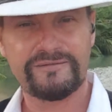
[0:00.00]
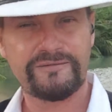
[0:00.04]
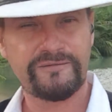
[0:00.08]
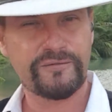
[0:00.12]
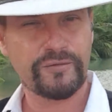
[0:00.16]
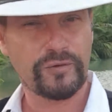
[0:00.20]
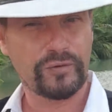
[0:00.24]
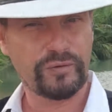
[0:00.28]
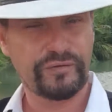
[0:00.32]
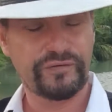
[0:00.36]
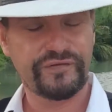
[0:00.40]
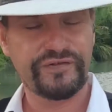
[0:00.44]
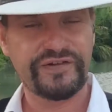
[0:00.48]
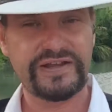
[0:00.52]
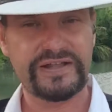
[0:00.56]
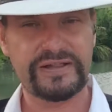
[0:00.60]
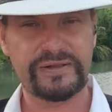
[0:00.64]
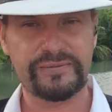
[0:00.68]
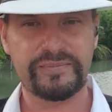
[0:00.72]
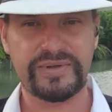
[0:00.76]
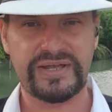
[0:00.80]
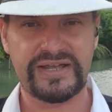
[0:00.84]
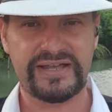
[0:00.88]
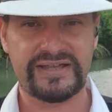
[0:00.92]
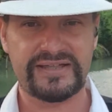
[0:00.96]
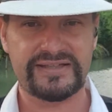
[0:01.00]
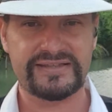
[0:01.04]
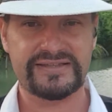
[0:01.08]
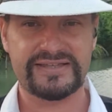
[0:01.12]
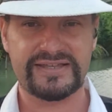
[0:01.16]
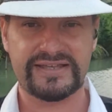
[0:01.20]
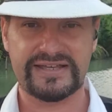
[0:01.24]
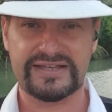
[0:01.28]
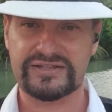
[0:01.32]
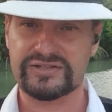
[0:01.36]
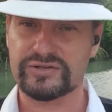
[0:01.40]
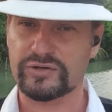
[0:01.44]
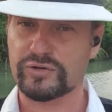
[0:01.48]
fulfillment
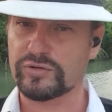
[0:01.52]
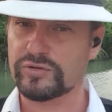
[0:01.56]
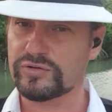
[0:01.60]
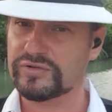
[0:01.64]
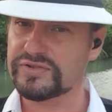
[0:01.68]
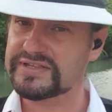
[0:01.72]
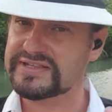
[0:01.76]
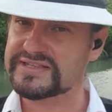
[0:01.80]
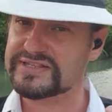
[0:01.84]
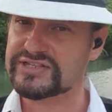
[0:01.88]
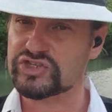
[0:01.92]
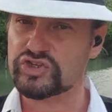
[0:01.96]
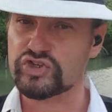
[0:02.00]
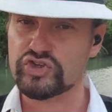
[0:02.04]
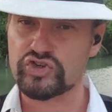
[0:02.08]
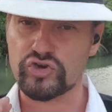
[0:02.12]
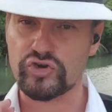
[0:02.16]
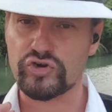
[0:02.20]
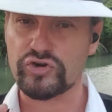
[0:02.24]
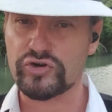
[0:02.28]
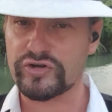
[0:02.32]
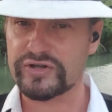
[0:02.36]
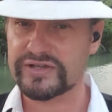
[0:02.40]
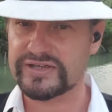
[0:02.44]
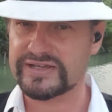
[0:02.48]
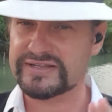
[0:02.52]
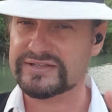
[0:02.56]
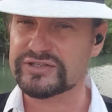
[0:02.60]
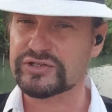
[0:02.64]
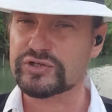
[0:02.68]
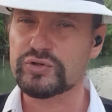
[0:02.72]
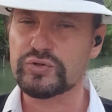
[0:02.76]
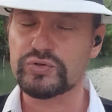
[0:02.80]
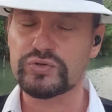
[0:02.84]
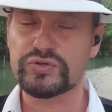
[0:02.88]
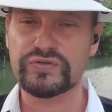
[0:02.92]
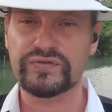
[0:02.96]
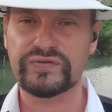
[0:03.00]
and all this joy and
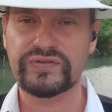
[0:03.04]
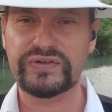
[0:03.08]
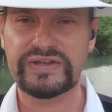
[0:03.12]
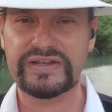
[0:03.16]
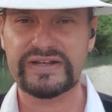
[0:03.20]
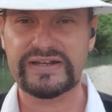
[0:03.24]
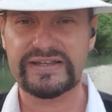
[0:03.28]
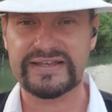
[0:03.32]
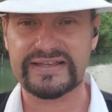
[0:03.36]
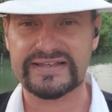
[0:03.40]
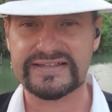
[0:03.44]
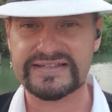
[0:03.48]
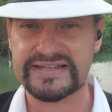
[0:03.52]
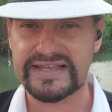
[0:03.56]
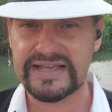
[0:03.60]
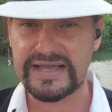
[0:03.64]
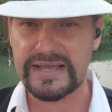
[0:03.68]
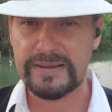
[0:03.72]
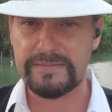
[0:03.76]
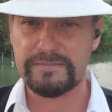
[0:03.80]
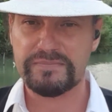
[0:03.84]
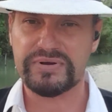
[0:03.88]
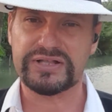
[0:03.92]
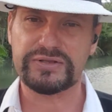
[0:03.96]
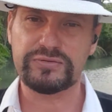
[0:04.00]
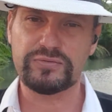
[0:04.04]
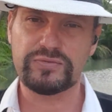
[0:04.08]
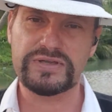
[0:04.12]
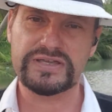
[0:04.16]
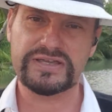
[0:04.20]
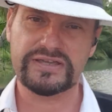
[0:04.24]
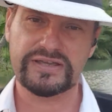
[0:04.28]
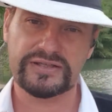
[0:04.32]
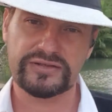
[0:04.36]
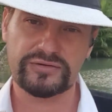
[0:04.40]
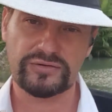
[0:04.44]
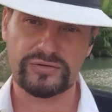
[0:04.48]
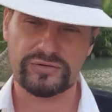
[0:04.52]
good feelings, but we can